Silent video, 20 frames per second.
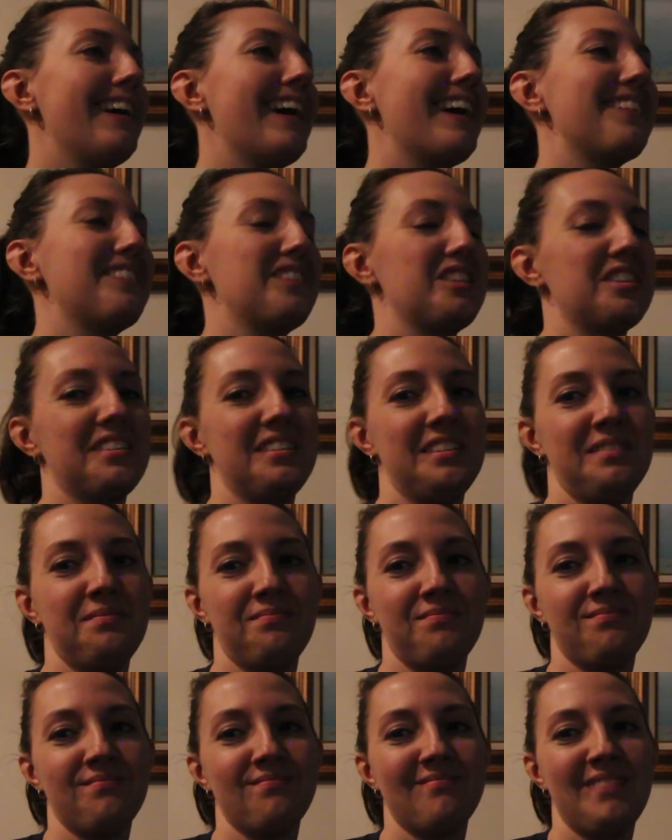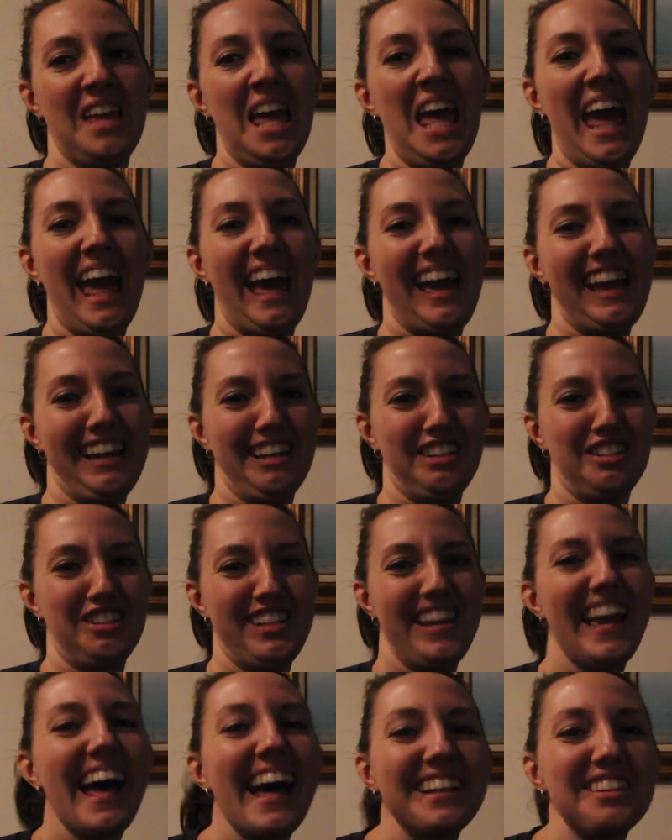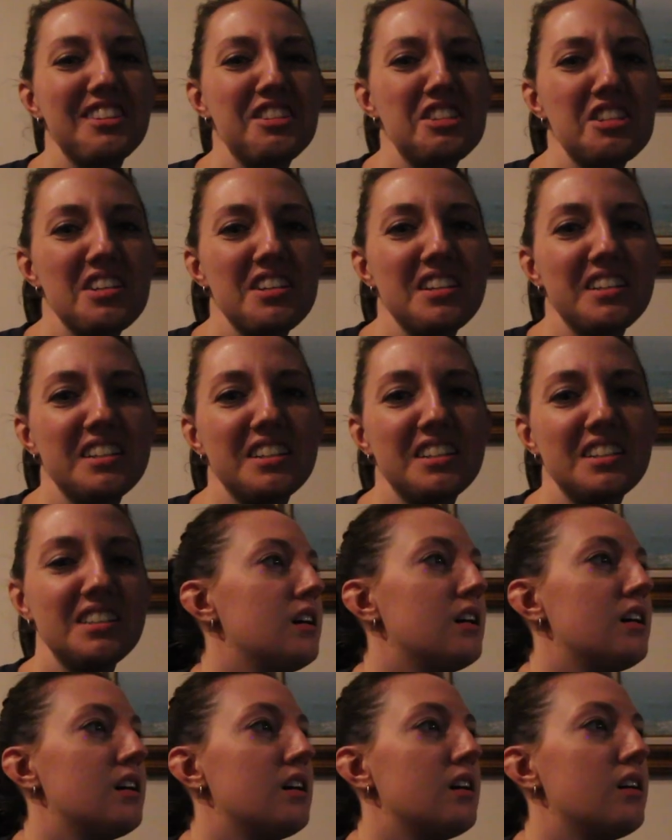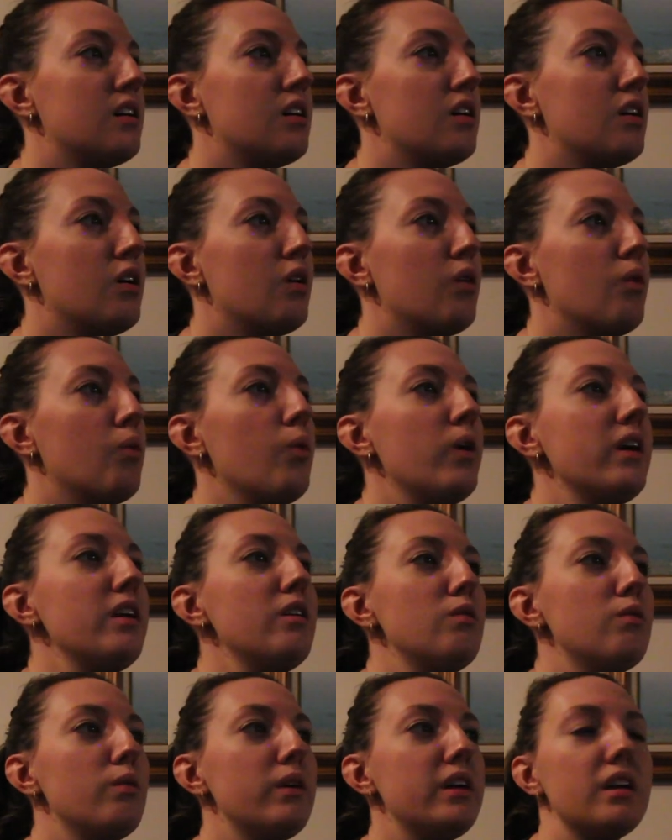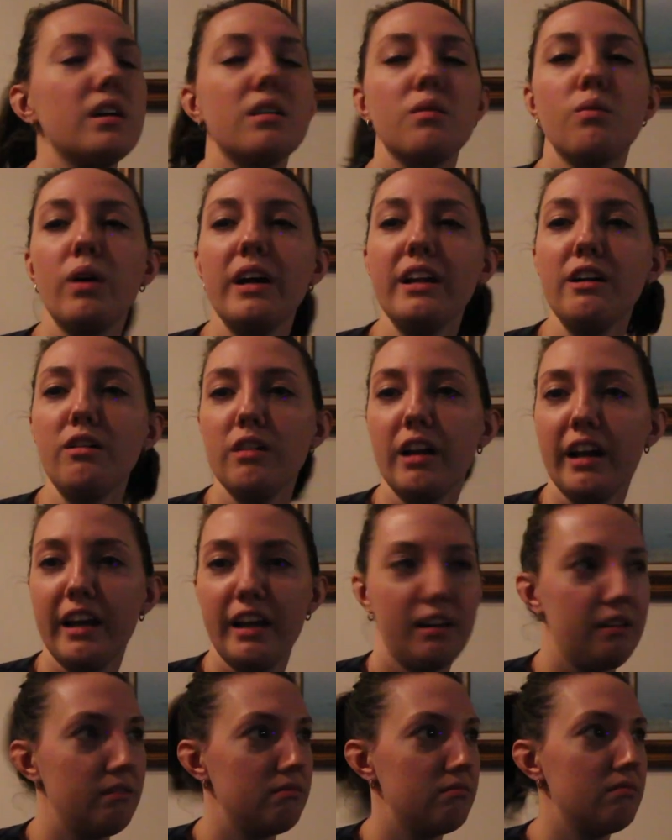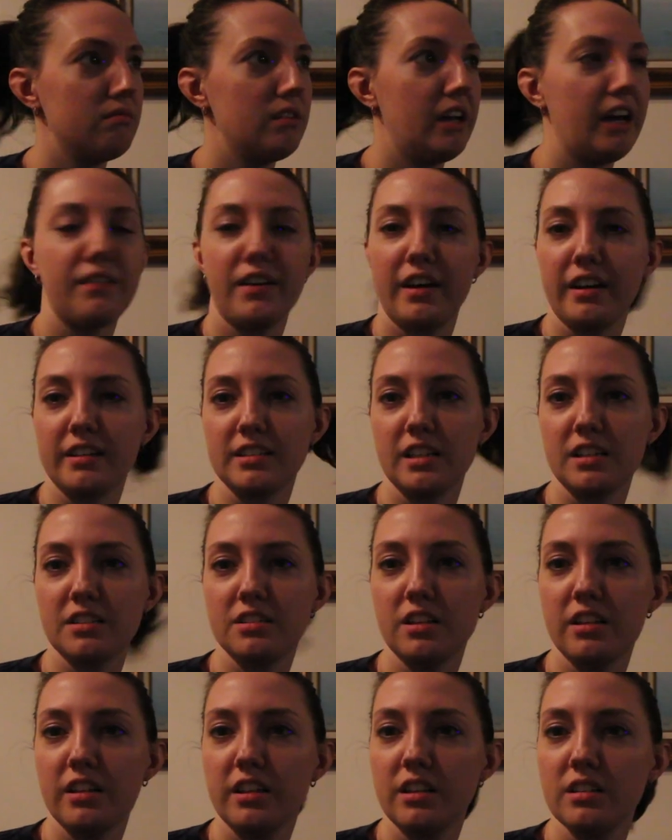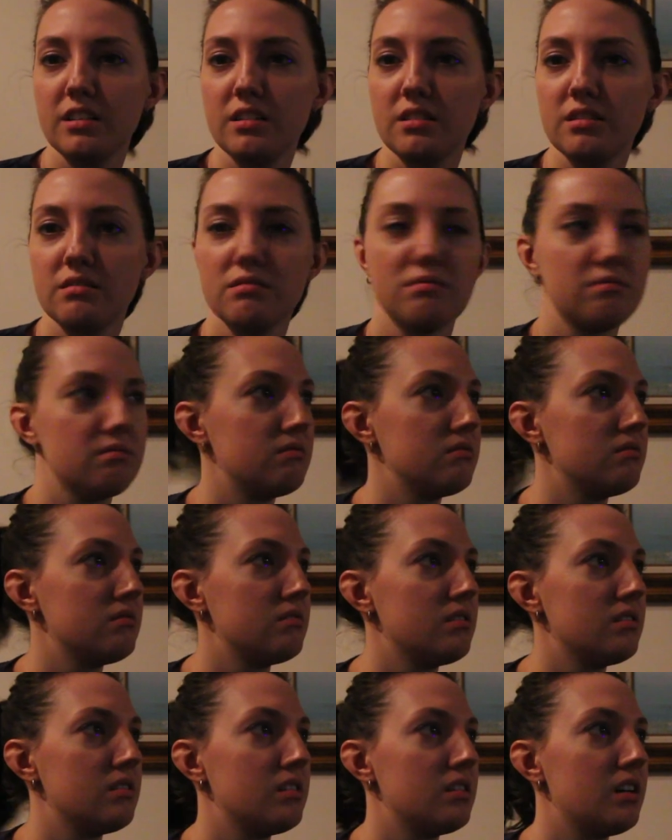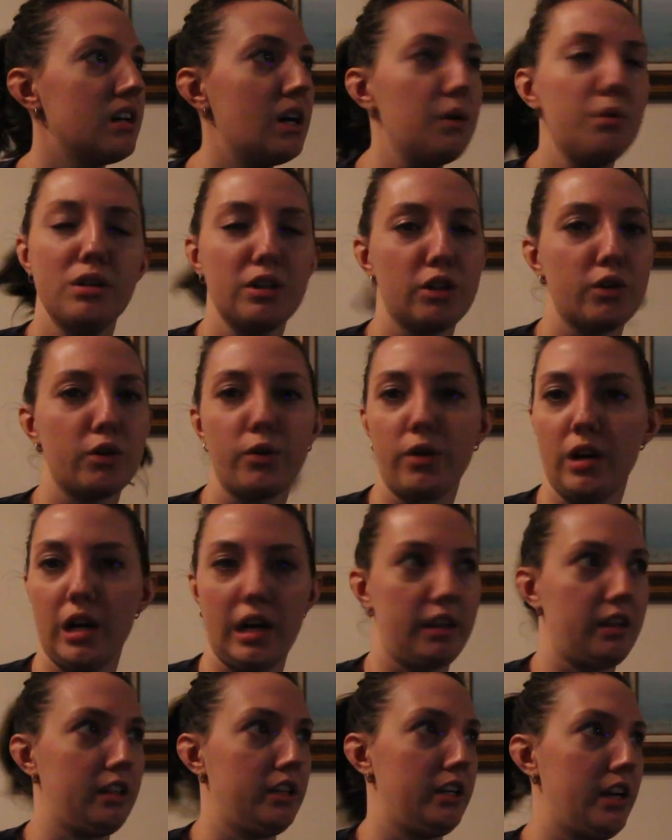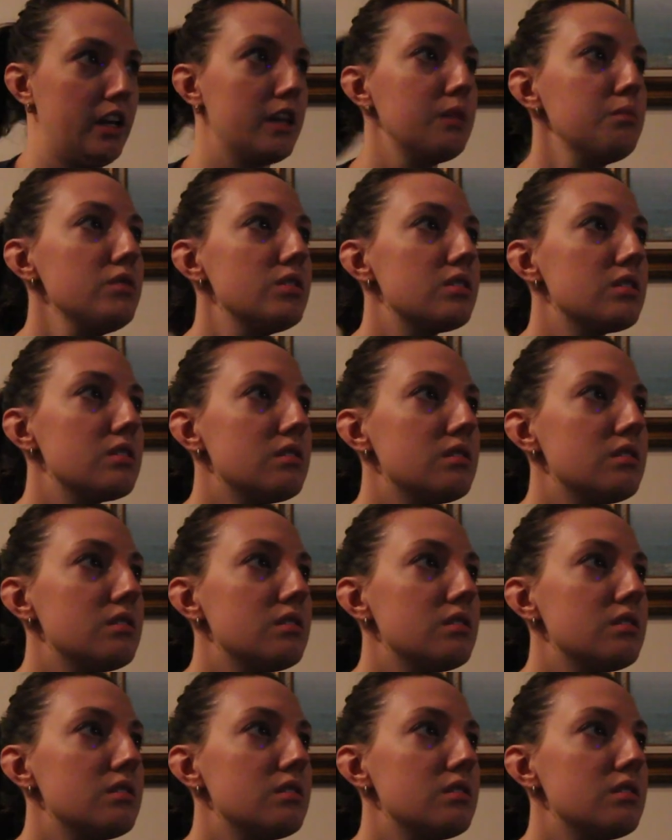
yet. And yet, why don't I have access to these? I want to go to Highland Games.